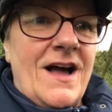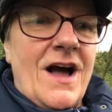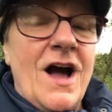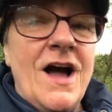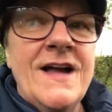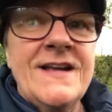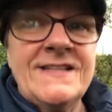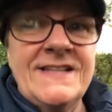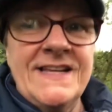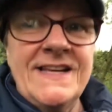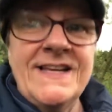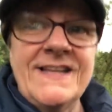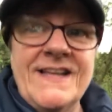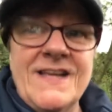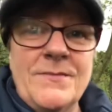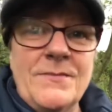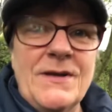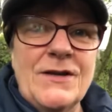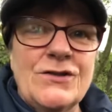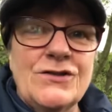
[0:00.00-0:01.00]
Ideally,
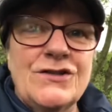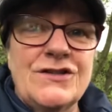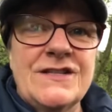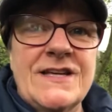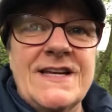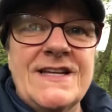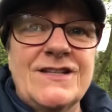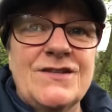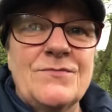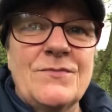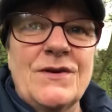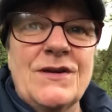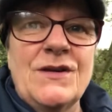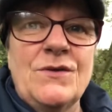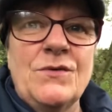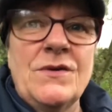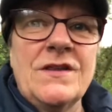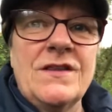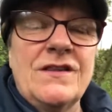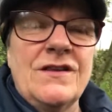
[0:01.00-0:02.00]
it'd be good to take somebody
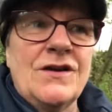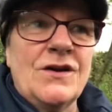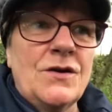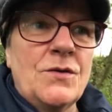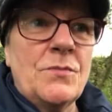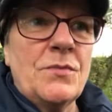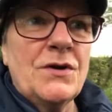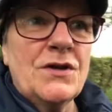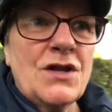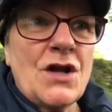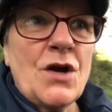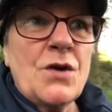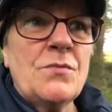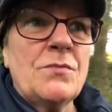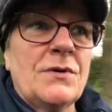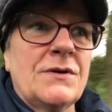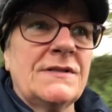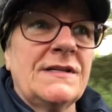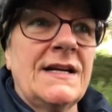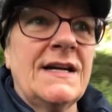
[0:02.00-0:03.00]
with you, but
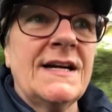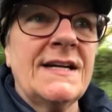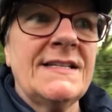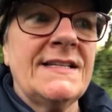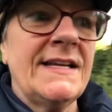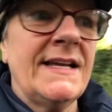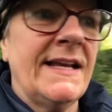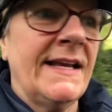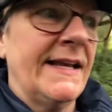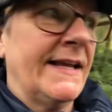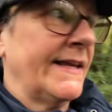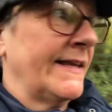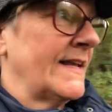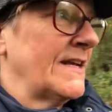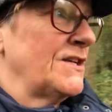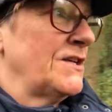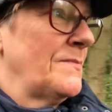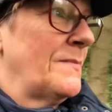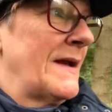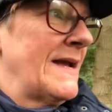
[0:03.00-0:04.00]
nobody, ideally,
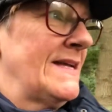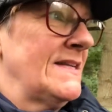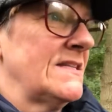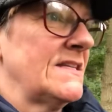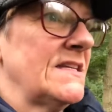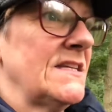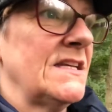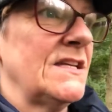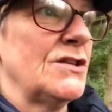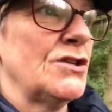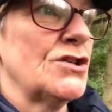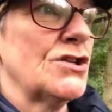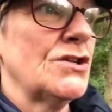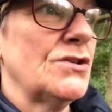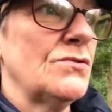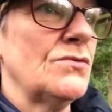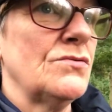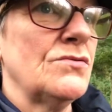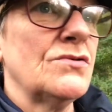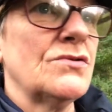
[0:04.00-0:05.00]
unless you're painting in
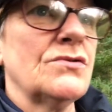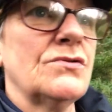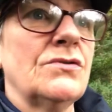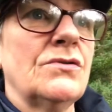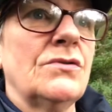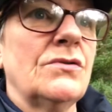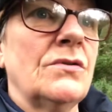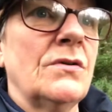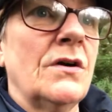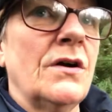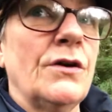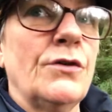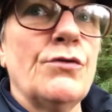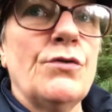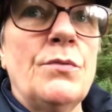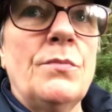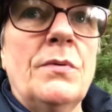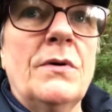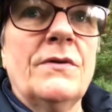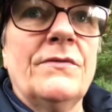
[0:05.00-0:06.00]
twos or a
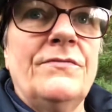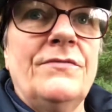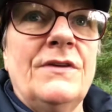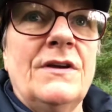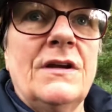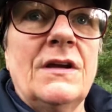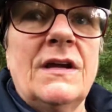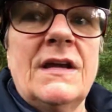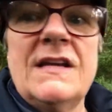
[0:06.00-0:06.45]
group of you,